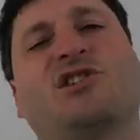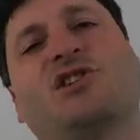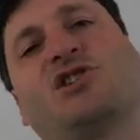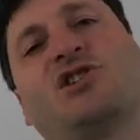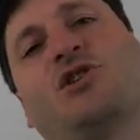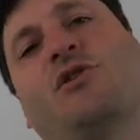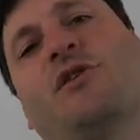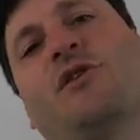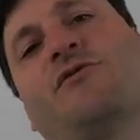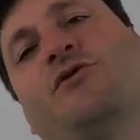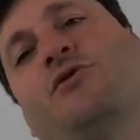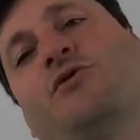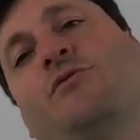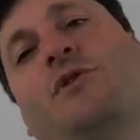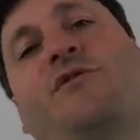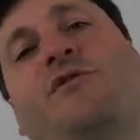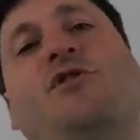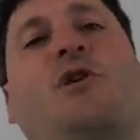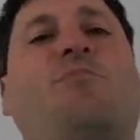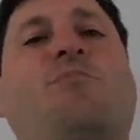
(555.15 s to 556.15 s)
And so if you're
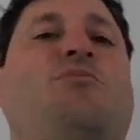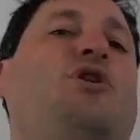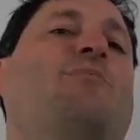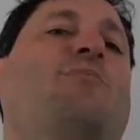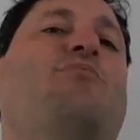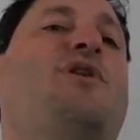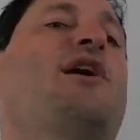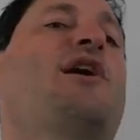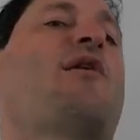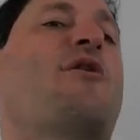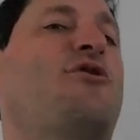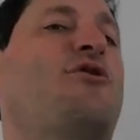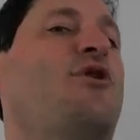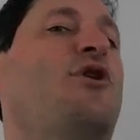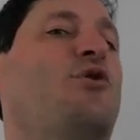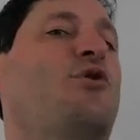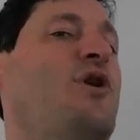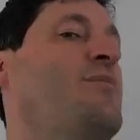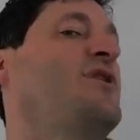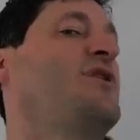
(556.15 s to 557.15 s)
playing around with your own
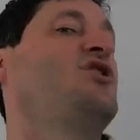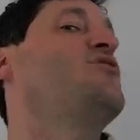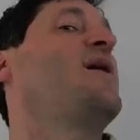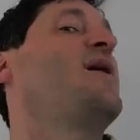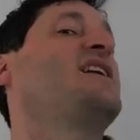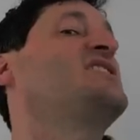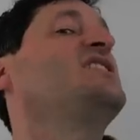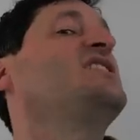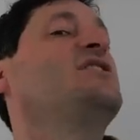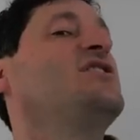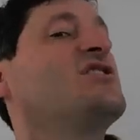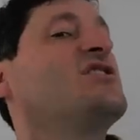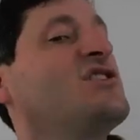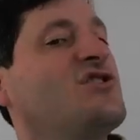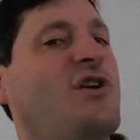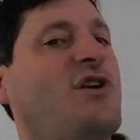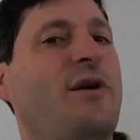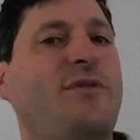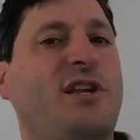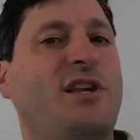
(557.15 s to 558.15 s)
equipment, you may see these. And
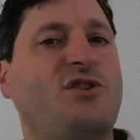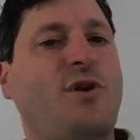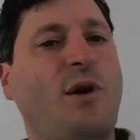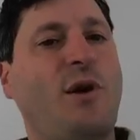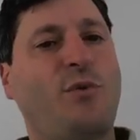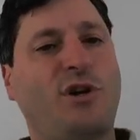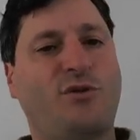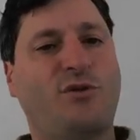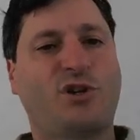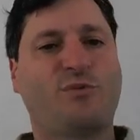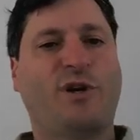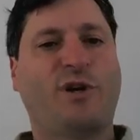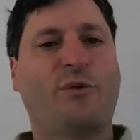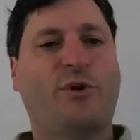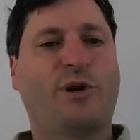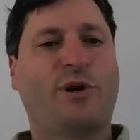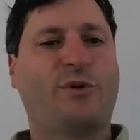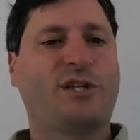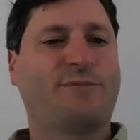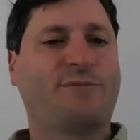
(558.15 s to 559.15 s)
so that's why I wanted to explain
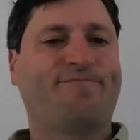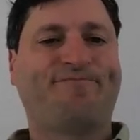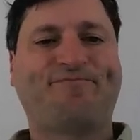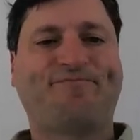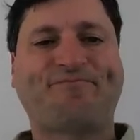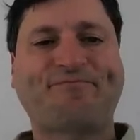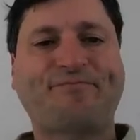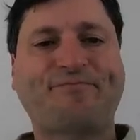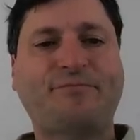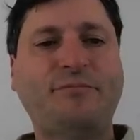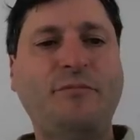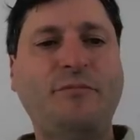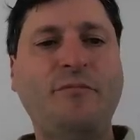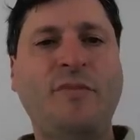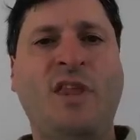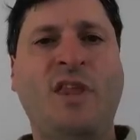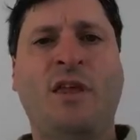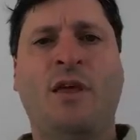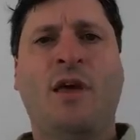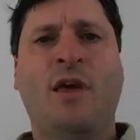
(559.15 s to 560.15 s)
what it
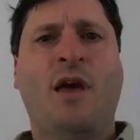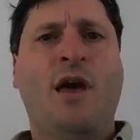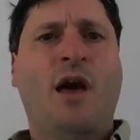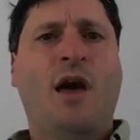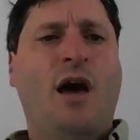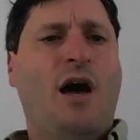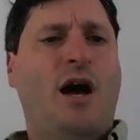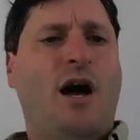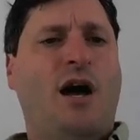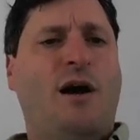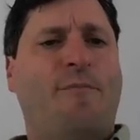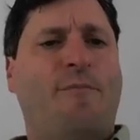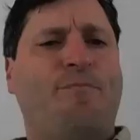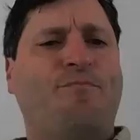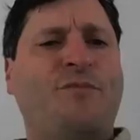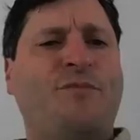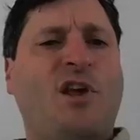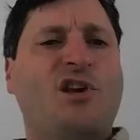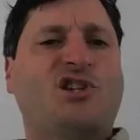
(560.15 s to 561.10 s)
was.